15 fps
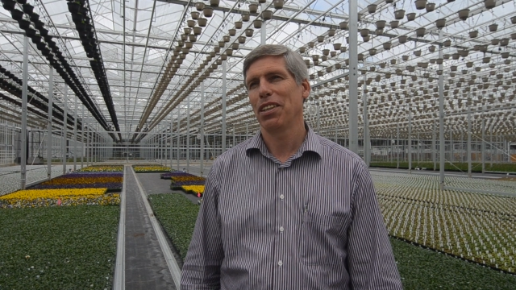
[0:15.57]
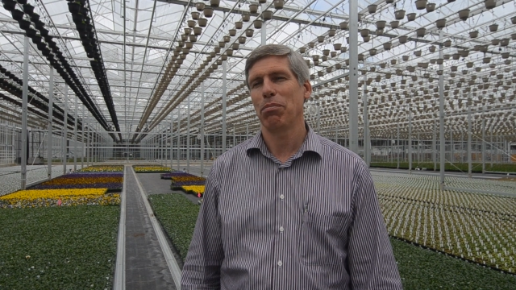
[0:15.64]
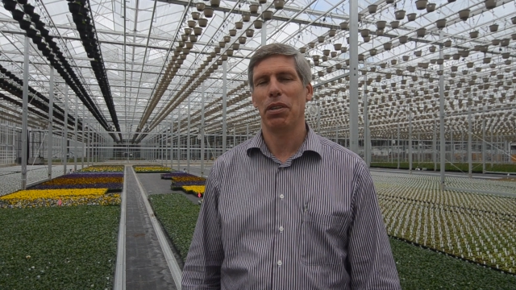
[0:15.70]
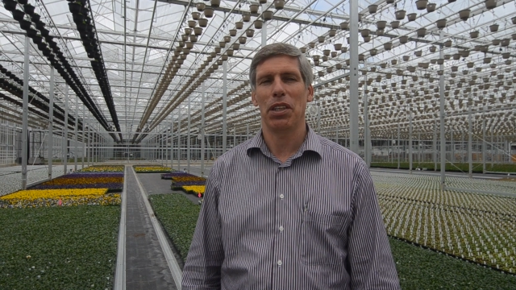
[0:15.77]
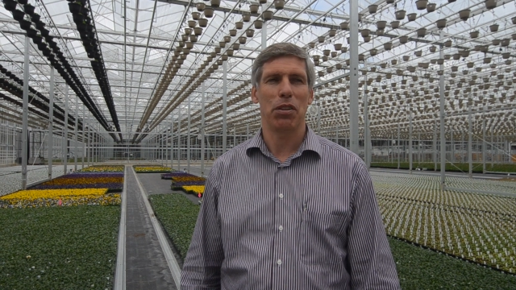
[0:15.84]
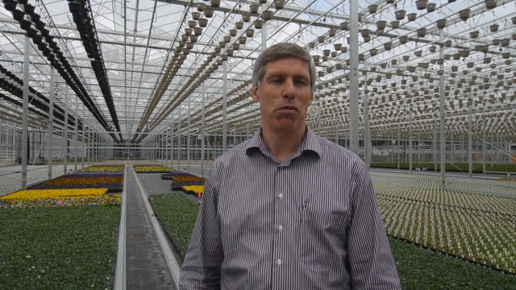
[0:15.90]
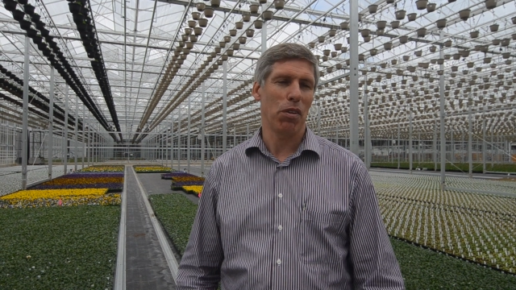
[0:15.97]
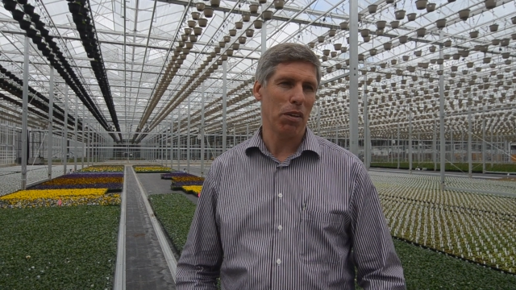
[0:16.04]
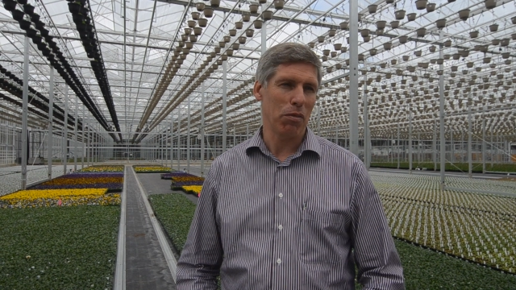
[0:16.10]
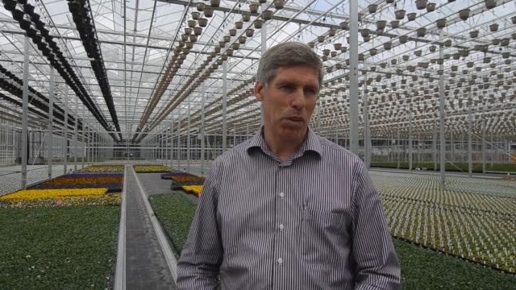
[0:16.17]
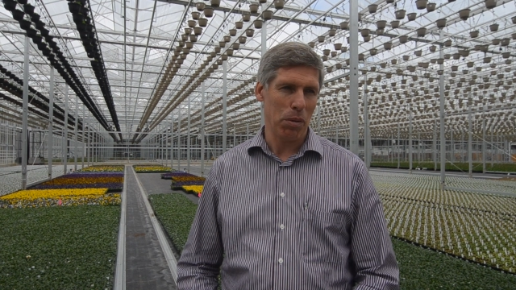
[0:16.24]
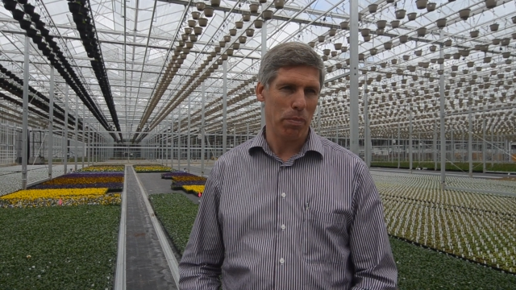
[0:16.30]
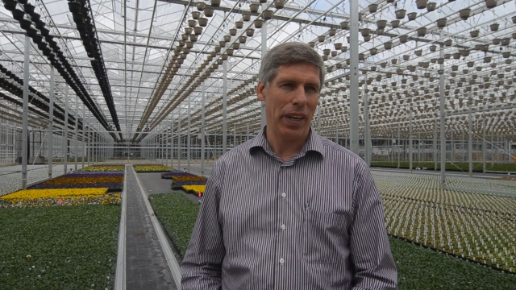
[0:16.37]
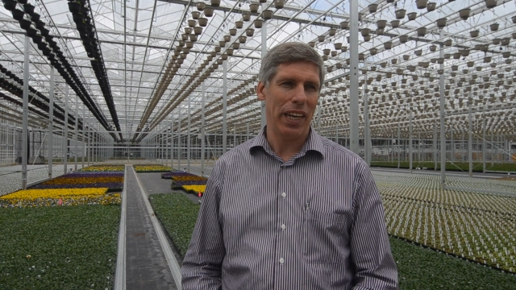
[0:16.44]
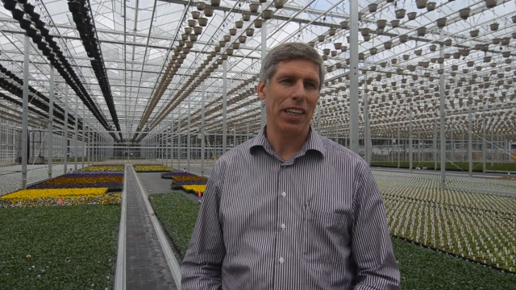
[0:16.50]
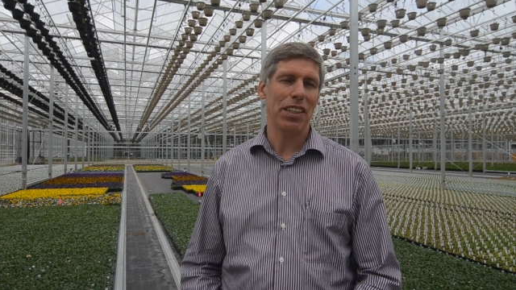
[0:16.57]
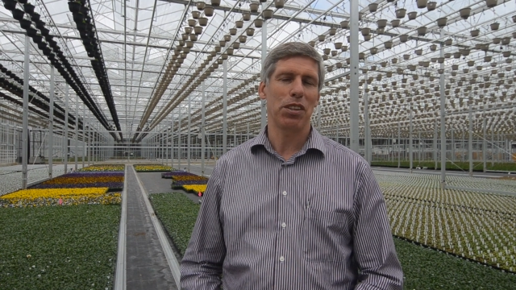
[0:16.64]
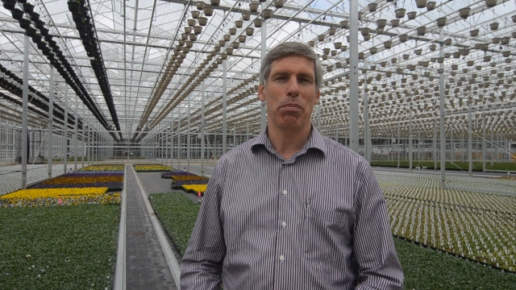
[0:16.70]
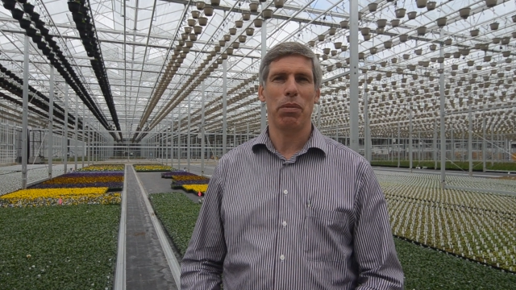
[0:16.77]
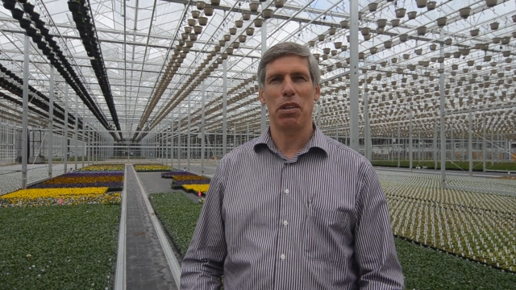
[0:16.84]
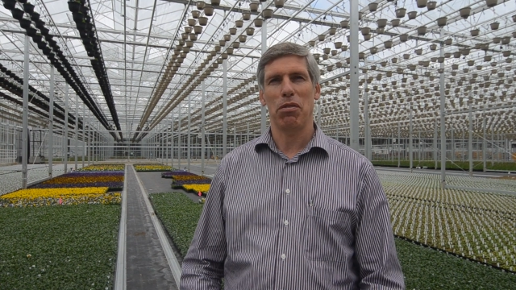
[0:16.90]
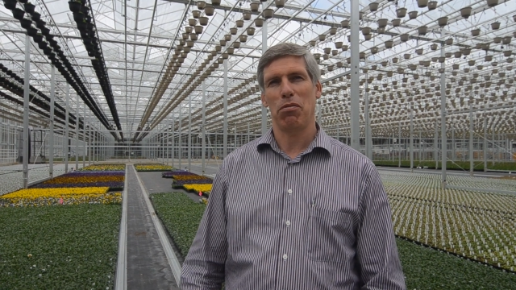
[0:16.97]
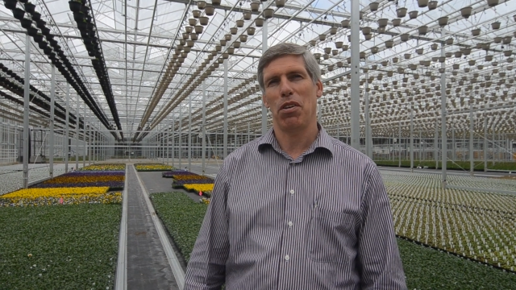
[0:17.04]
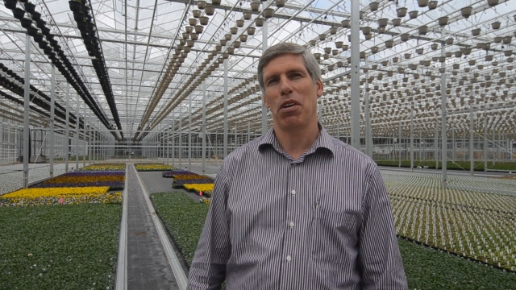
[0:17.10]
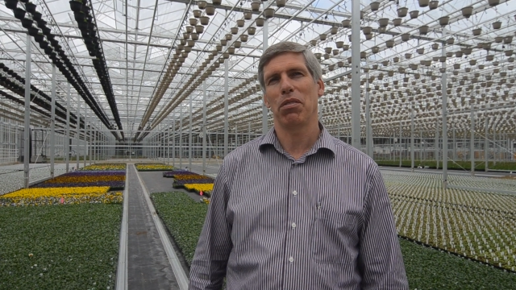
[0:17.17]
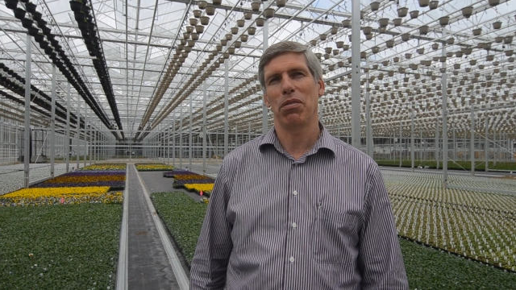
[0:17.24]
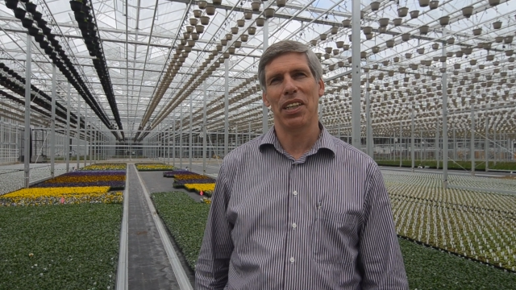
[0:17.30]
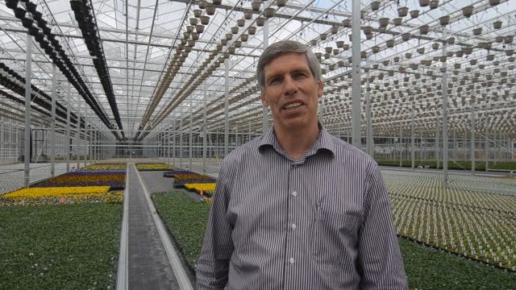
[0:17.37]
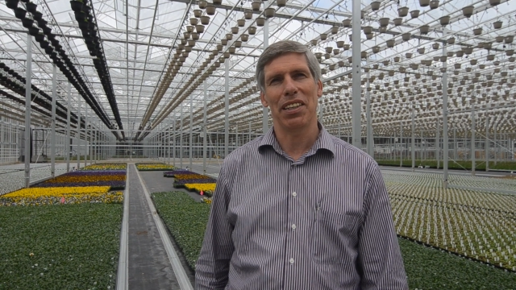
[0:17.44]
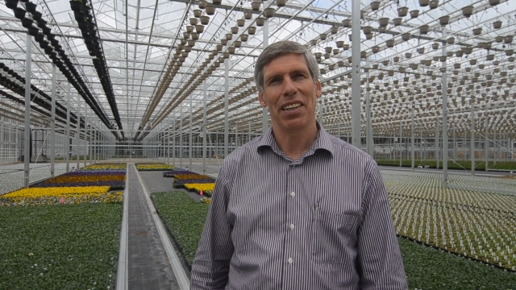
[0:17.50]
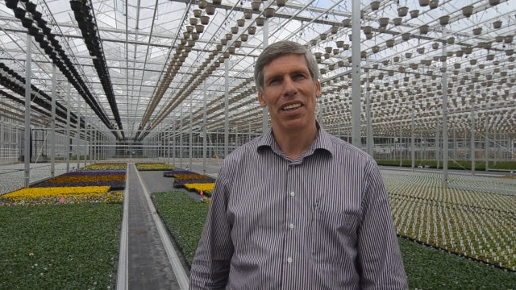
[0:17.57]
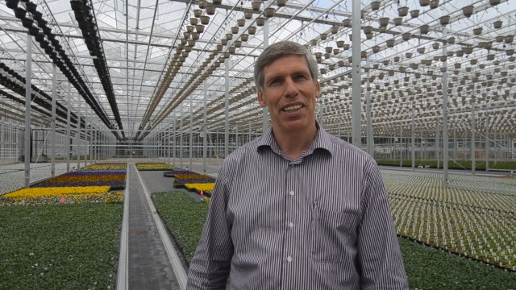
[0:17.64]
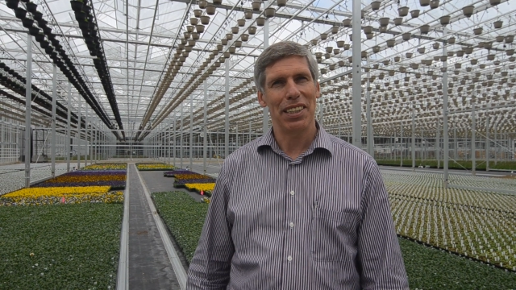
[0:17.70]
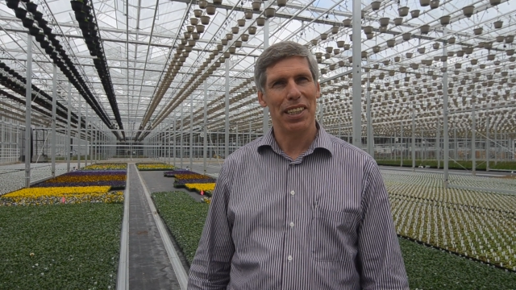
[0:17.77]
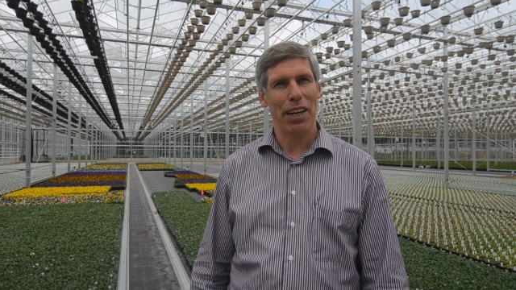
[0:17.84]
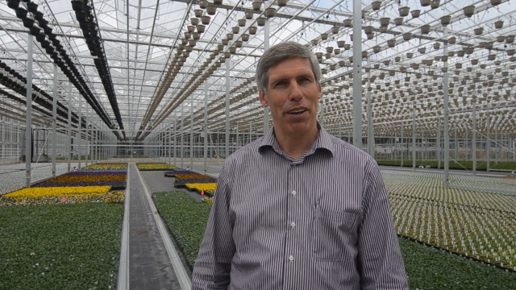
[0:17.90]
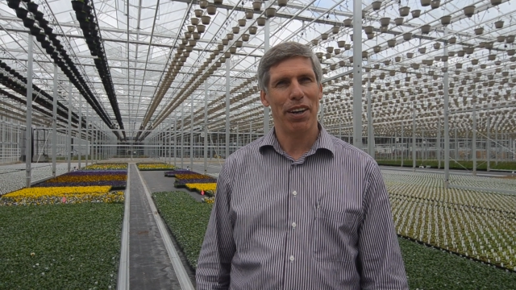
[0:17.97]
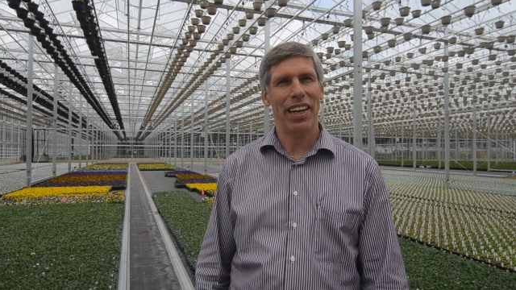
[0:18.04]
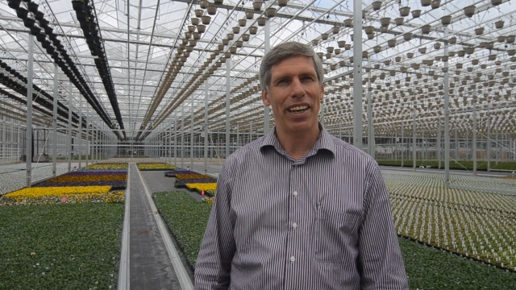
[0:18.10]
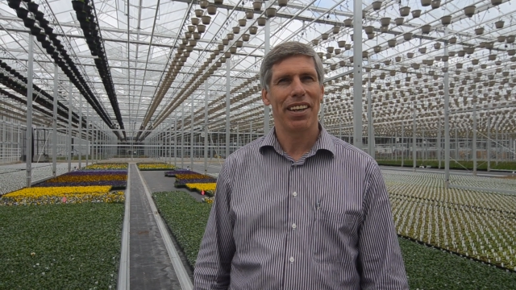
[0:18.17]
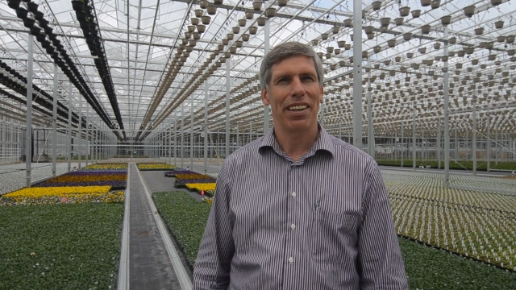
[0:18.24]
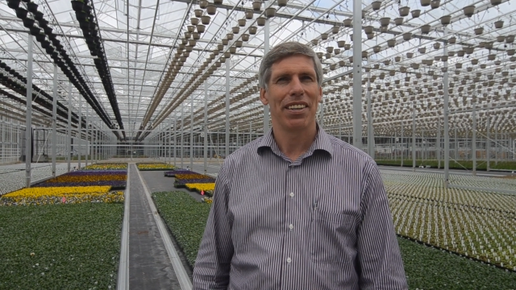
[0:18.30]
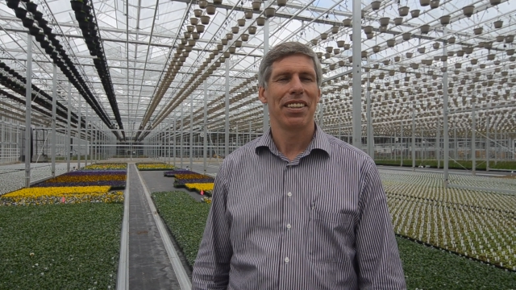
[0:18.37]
been involved in pigs, been involved in dairy,